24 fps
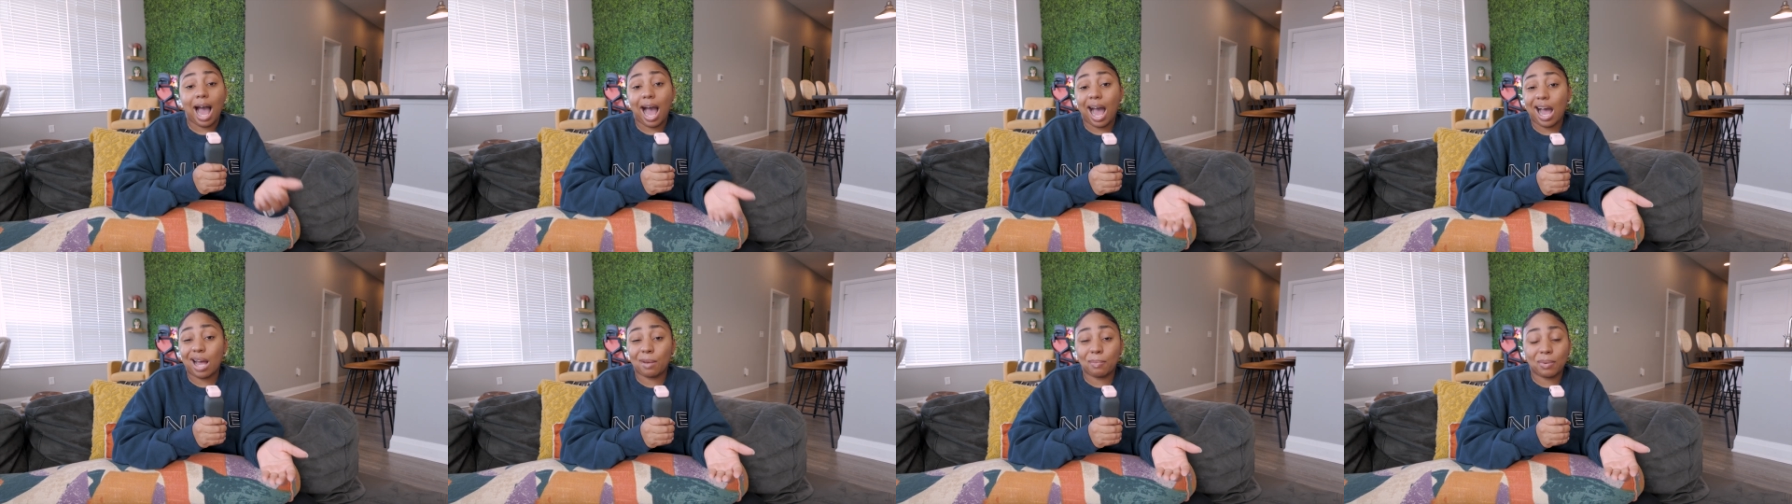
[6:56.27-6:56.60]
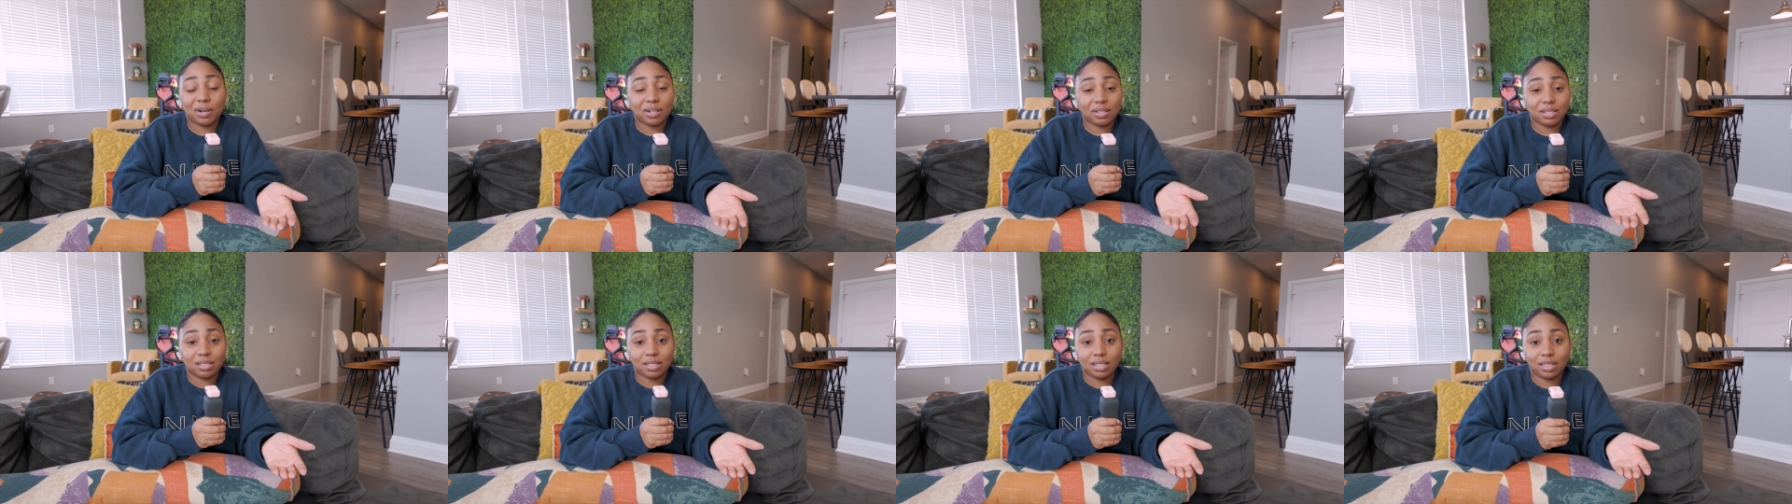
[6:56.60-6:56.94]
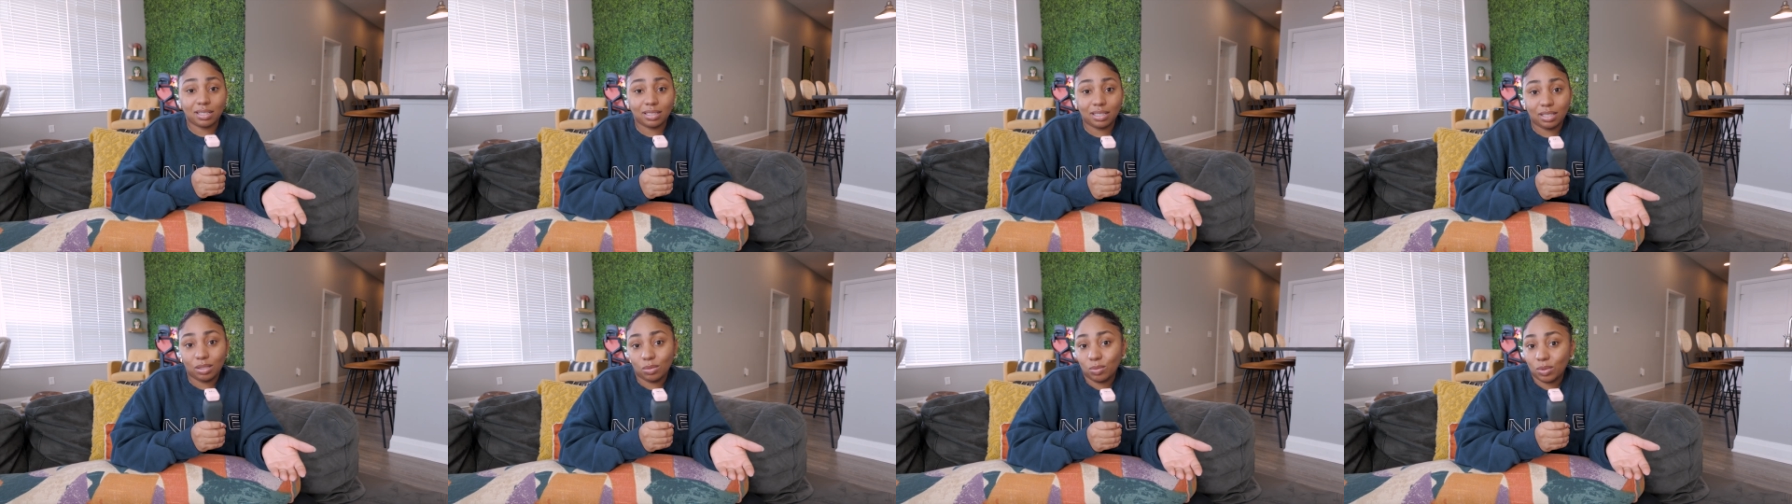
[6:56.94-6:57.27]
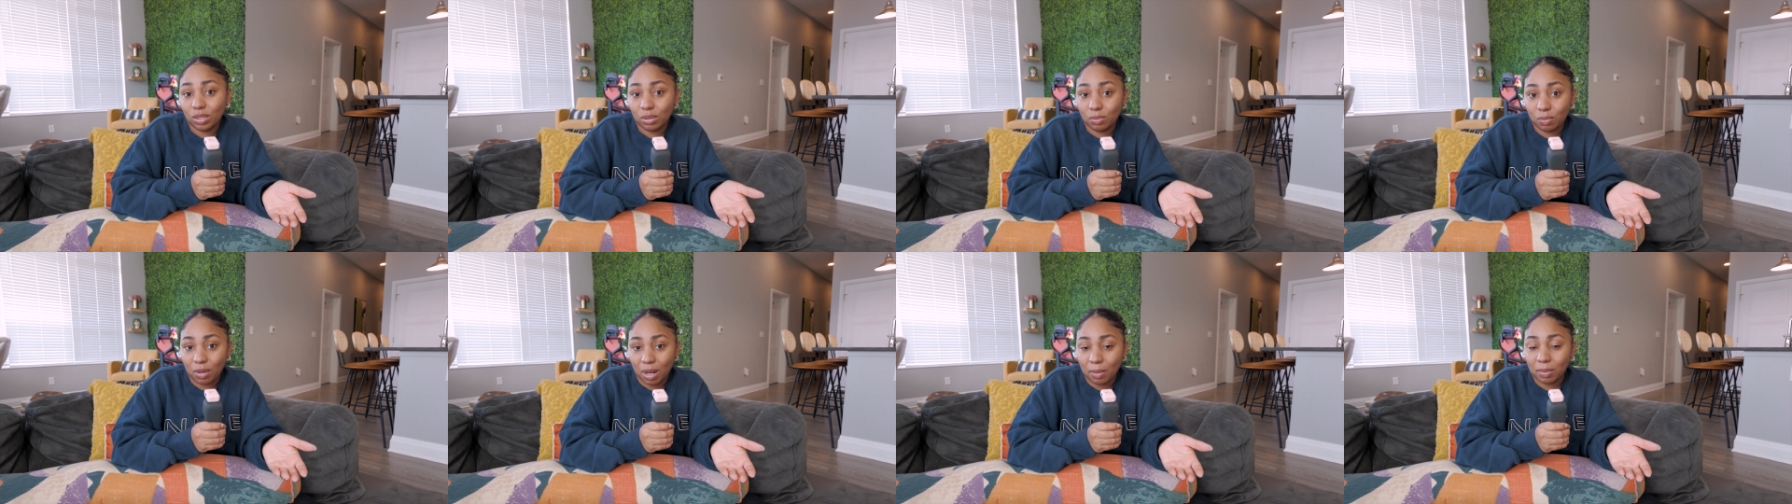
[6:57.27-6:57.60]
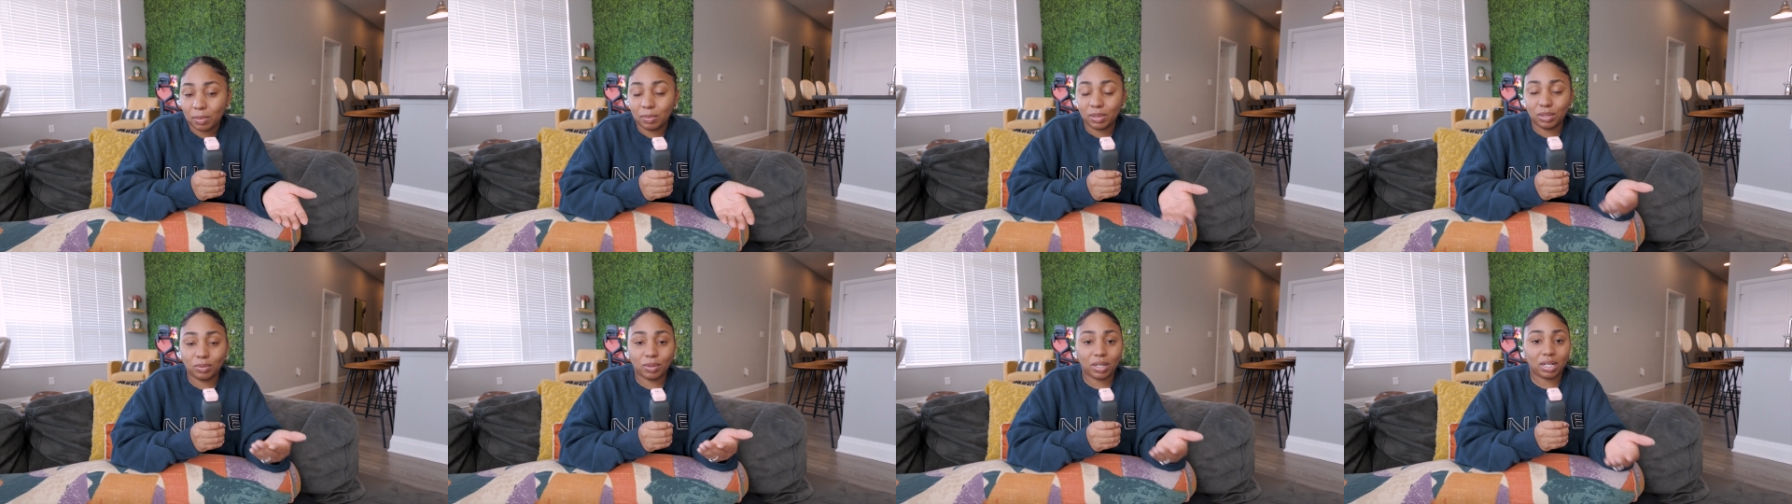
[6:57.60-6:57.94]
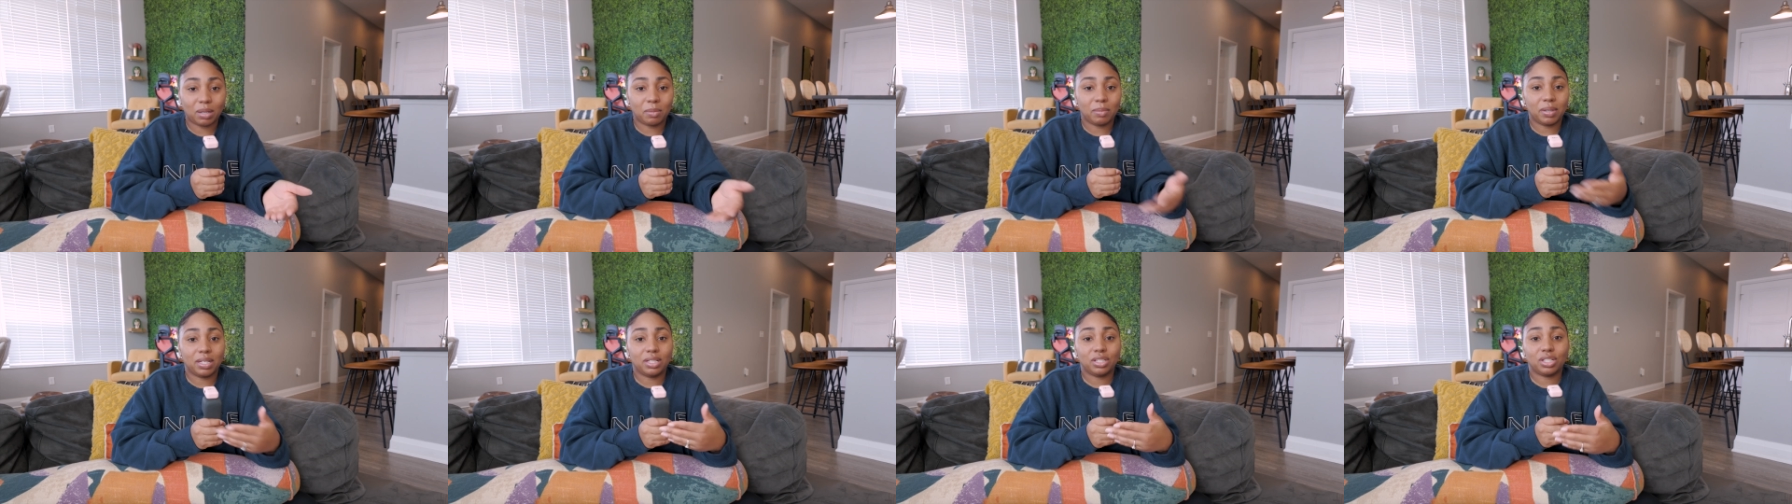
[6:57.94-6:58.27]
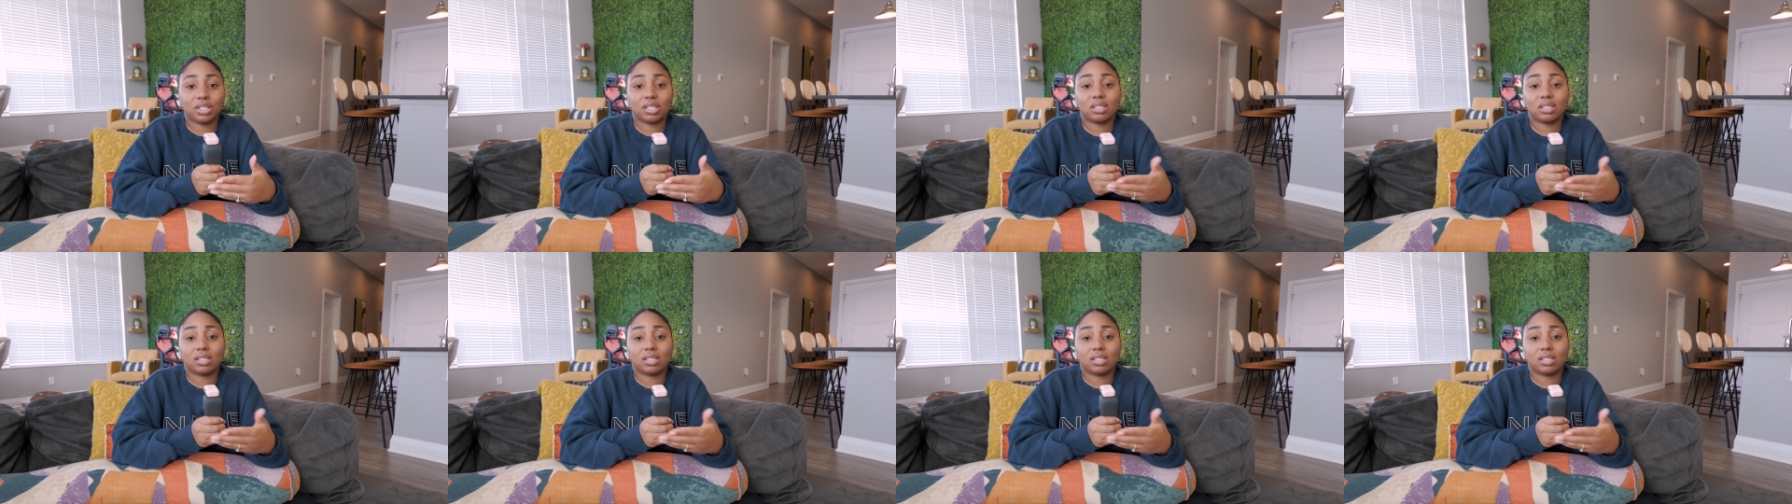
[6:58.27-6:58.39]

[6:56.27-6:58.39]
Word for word: i personally would probably recommend